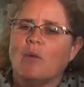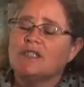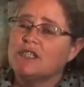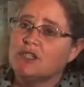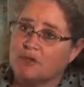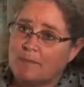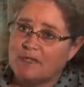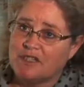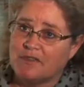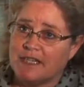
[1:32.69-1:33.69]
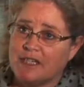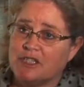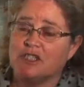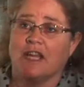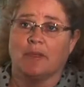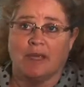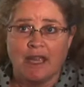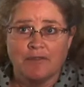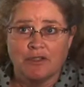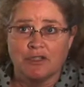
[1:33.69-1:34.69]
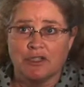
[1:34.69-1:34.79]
Once the script is finished and the behaviors are